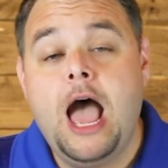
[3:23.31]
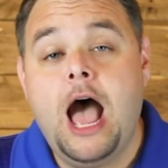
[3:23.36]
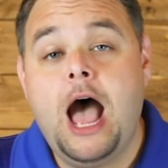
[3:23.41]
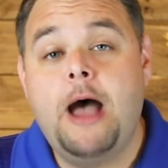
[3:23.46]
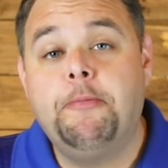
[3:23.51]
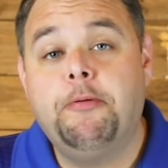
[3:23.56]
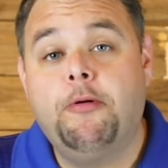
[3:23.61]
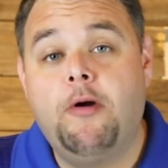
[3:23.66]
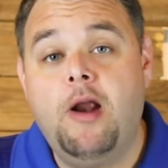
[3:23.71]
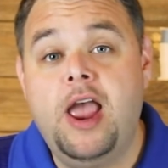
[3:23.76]

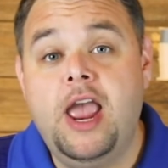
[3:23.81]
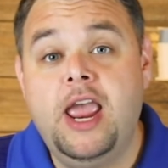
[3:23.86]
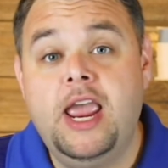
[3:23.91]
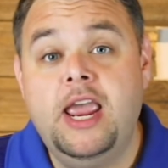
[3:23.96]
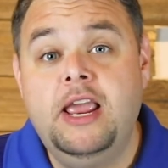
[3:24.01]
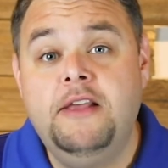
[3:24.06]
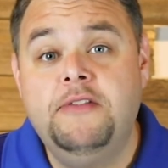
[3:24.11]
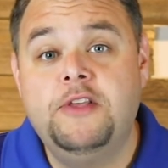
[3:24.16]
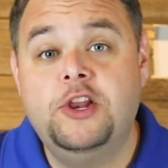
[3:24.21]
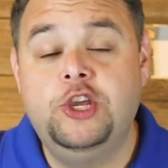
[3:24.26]
I
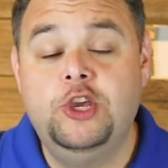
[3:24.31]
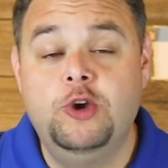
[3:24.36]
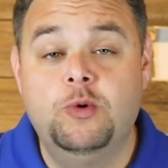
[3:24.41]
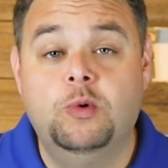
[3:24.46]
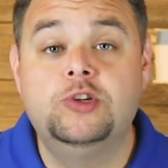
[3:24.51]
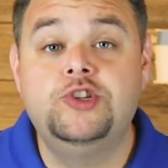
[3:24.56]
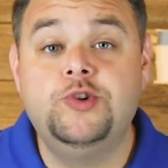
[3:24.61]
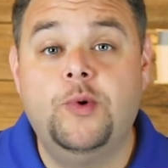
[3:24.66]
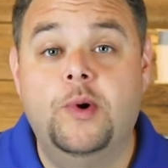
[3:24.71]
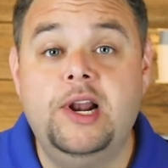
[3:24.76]
pray that you
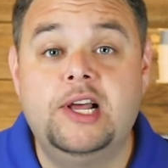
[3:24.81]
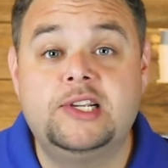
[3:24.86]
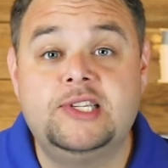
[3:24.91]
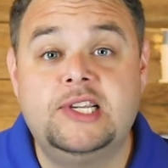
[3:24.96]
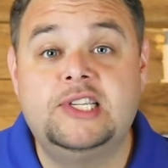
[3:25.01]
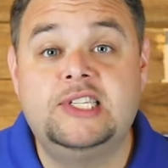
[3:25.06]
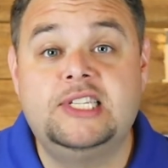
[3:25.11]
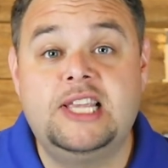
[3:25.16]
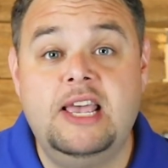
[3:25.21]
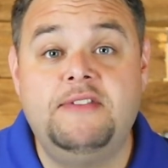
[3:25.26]
will join us
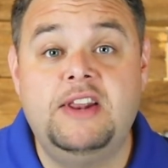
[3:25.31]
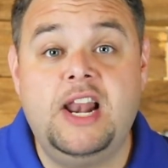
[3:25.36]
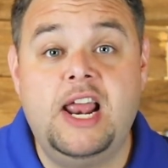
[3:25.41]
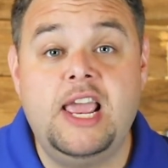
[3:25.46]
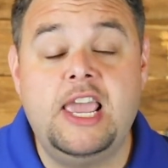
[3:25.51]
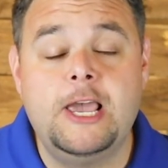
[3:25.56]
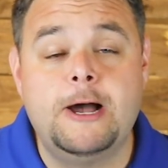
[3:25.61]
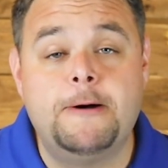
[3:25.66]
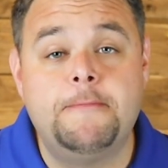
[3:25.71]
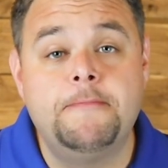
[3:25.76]
at 7
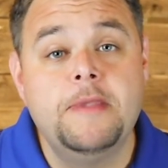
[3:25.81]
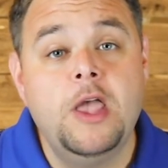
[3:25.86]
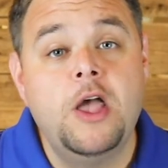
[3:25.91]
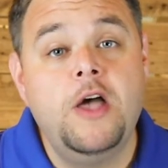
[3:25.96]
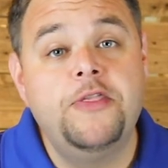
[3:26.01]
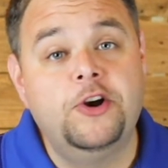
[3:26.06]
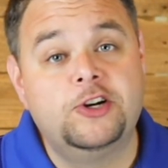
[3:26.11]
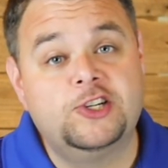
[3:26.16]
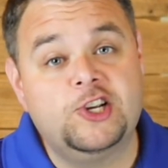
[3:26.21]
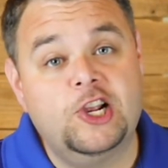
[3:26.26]
a.m.
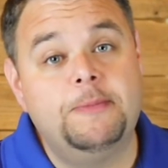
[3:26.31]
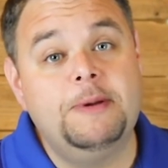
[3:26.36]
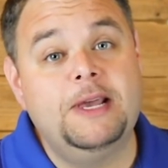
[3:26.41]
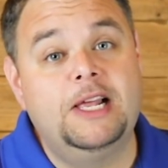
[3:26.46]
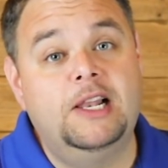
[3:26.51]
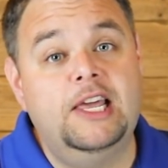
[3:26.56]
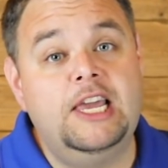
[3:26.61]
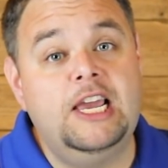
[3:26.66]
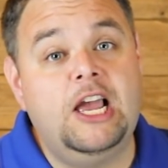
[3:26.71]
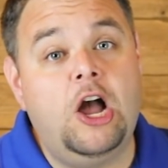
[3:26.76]
There's going to be
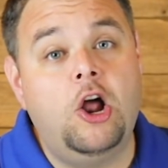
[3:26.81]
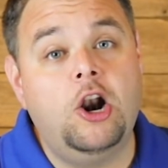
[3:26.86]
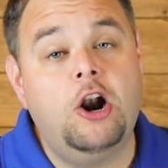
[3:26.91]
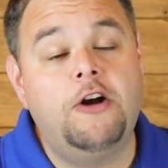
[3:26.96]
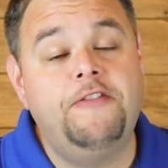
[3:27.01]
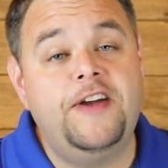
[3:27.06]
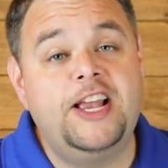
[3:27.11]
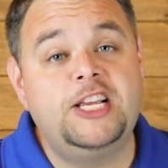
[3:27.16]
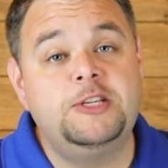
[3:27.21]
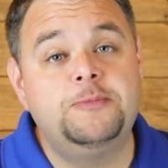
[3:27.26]
a link on
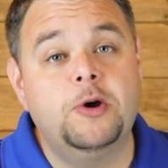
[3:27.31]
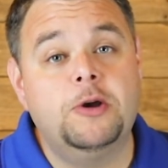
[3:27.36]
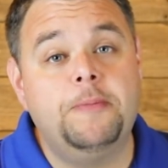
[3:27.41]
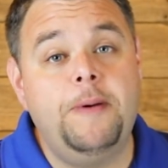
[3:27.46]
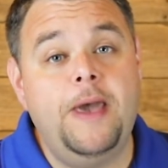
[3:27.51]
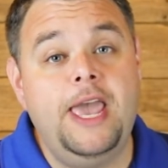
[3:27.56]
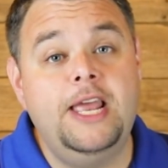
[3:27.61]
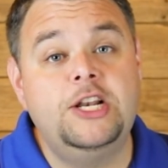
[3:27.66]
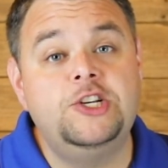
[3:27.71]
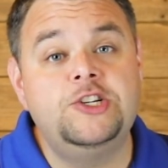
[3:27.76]
our Facebook
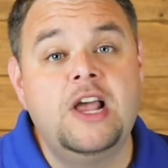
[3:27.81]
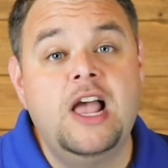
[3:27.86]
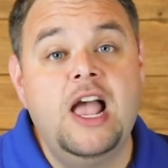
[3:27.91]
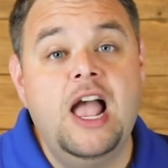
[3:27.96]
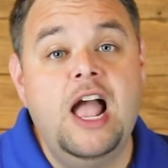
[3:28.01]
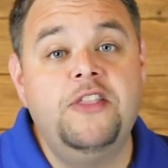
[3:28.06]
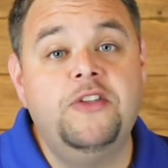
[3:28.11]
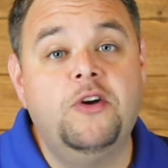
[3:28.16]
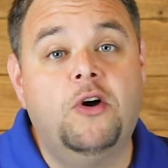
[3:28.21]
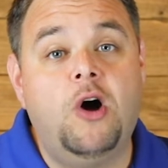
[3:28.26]
page,
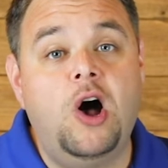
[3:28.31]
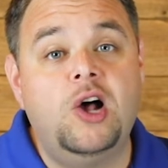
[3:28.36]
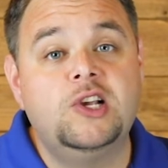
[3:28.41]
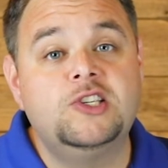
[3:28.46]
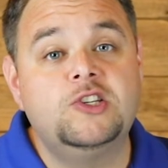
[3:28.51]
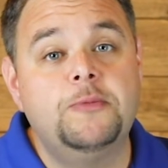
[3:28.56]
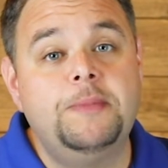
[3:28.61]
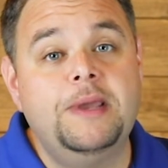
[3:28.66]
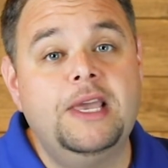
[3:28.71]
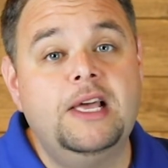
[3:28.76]
and there will
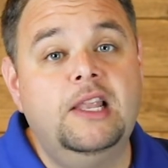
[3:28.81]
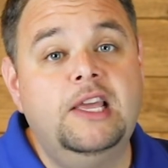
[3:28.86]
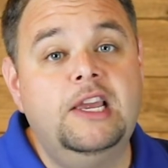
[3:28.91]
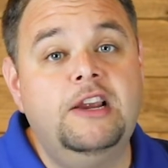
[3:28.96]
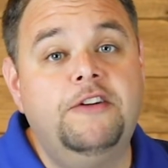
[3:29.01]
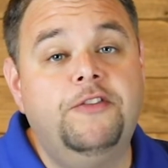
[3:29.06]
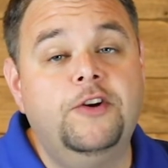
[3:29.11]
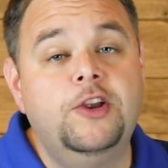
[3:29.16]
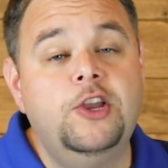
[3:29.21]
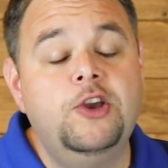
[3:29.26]
also be a
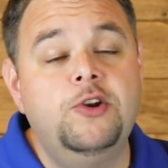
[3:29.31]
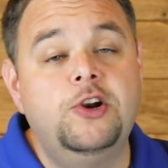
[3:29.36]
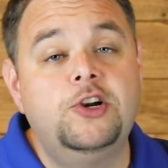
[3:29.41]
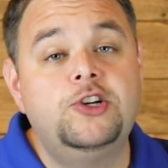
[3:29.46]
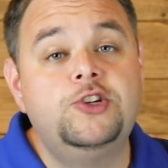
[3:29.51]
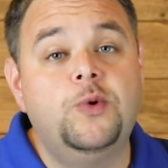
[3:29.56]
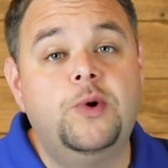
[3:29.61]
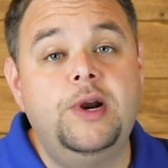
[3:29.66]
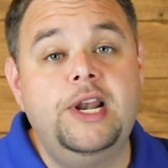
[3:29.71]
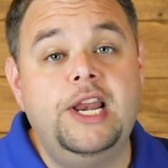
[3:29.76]
link for you to
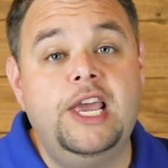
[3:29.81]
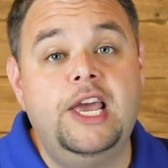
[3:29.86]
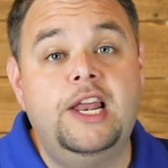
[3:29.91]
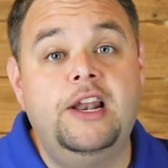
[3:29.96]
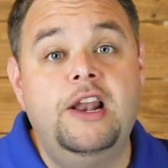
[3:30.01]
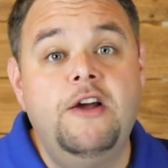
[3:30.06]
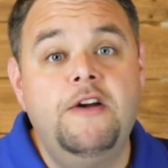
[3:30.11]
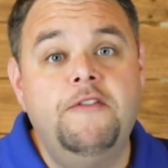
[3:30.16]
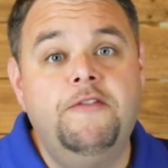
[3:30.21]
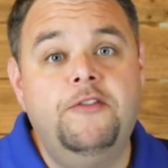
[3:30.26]
join
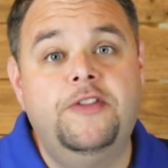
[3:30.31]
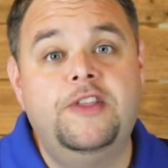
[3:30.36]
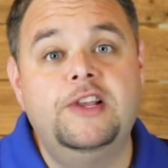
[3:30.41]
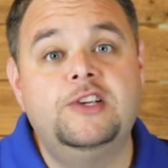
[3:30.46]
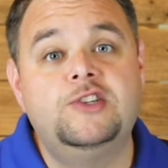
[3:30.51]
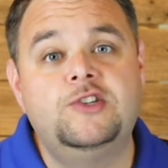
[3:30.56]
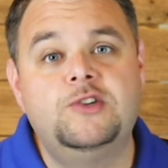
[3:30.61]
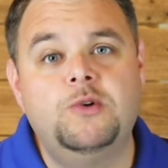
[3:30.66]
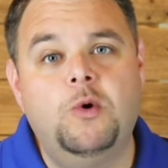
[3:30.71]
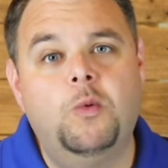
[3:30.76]
in for
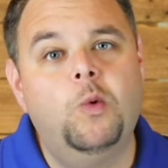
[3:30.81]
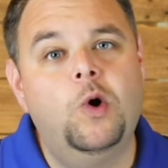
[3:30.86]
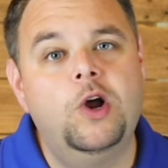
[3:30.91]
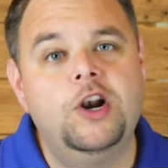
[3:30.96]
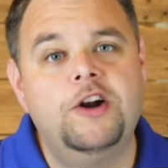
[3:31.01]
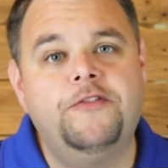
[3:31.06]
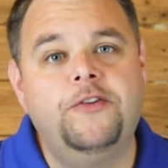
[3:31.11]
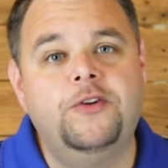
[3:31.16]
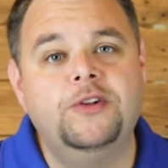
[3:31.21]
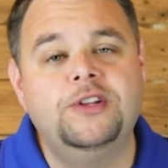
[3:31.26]
this
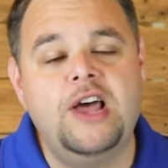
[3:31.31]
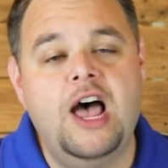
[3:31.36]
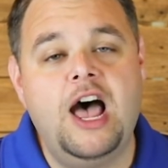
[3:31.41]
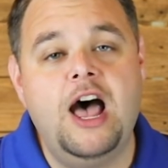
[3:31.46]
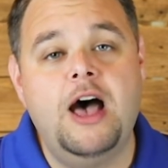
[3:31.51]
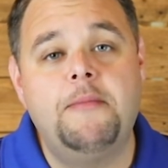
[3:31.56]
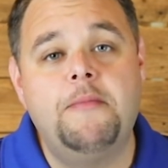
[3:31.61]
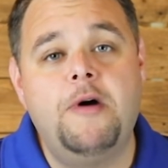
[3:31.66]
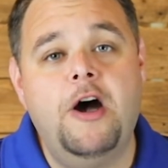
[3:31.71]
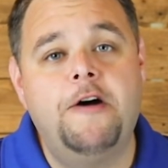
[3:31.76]
wonderful
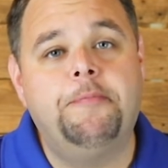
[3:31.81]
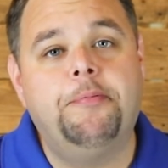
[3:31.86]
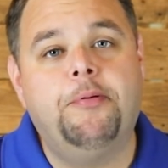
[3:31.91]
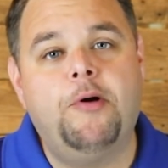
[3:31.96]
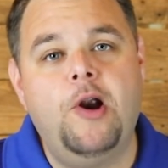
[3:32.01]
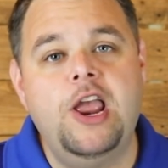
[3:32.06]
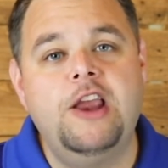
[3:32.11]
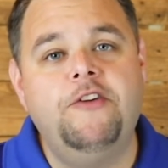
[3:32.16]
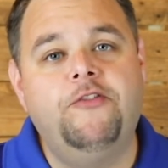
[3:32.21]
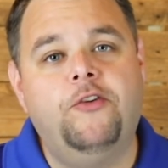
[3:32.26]
time of
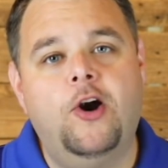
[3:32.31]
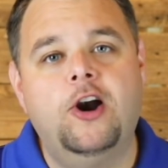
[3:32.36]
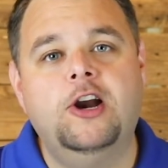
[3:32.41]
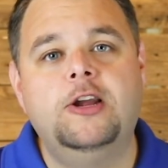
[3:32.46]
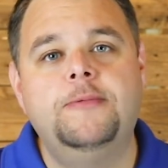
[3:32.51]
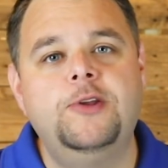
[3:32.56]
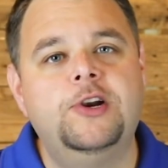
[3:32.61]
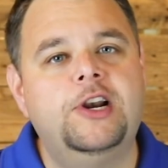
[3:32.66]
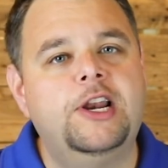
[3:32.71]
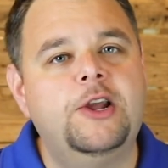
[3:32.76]
praying for our
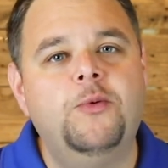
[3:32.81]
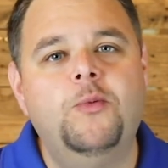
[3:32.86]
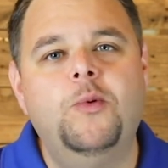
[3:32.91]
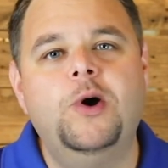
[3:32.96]
community.